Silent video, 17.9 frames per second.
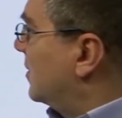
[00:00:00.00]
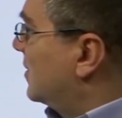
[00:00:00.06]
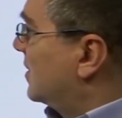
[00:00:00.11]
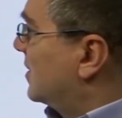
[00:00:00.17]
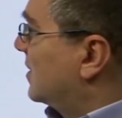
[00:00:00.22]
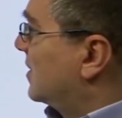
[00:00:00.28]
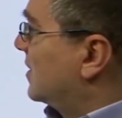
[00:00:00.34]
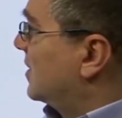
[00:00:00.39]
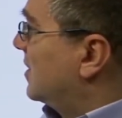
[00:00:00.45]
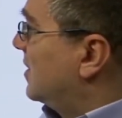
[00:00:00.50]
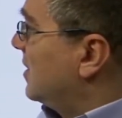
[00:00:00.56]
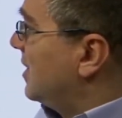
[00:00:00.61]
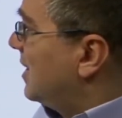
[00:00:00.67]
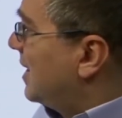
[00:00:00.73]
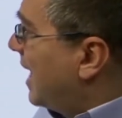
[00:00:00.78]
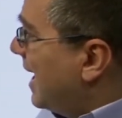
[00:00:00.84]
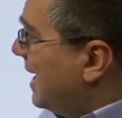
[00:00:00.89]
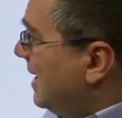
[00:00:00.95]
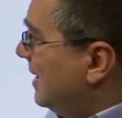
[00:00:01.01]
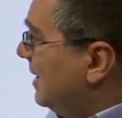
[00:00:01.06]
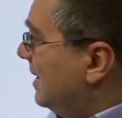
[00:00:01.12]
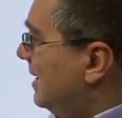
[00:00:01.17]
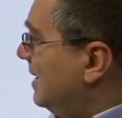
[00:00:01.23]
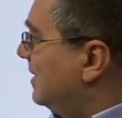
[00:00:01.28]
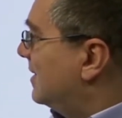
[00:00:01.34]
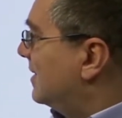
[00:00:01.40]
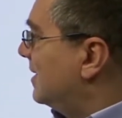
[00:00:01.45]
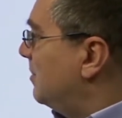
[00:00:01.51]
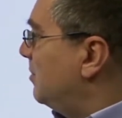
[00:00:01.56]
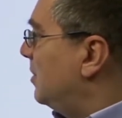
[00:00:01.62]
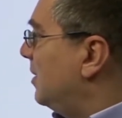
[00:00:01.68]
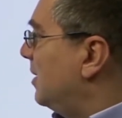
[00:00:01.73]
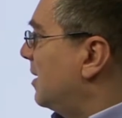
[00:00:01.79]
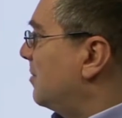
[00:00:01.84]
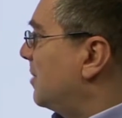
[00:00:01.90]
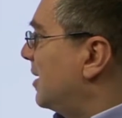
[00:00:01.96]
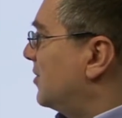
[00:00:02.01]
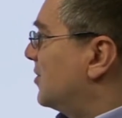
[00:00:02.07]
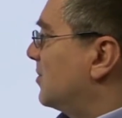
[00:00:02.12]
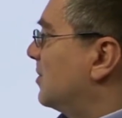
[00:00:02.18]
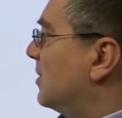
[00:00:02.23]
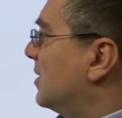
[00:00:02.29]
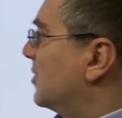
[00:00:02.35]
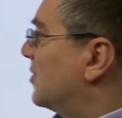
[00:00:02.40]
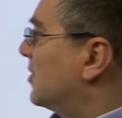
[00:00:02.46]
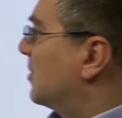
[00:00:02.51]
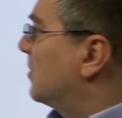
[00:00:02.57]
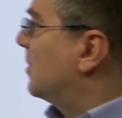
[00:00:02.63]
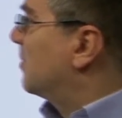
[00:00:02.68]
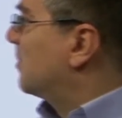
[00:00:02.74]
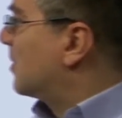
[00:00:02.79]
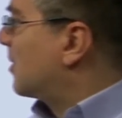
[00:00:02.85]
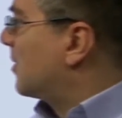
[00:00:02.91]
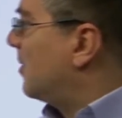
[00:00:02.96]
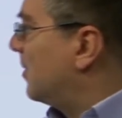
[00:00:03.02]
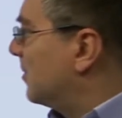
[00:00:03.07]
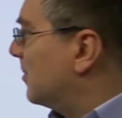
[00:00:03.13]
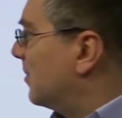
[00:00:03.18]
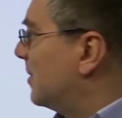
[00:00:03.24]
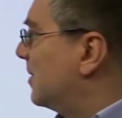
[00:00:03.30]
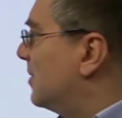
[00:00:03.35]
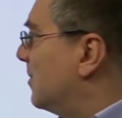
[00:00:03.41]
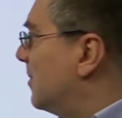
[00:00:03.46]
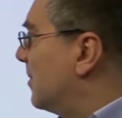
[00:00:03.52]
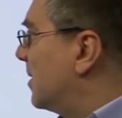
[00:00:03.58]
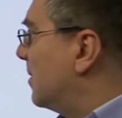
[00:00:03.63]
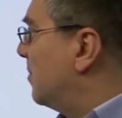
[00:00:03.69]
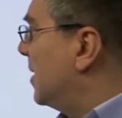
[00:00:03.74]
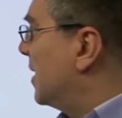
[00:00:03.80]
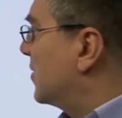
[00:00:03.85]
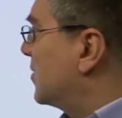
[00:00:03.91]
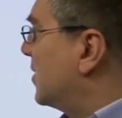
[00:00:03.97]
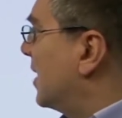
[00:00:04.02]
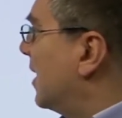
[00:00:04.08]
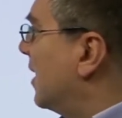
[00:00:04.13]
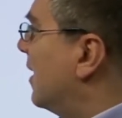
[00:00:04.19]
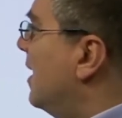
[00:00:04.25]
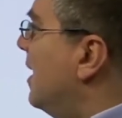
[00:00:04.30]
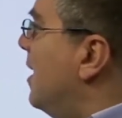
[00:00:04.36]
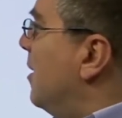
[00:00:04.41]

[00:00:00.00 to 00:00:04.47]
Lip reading: slightly similar. I'm not really sure what we're doing with the picture here,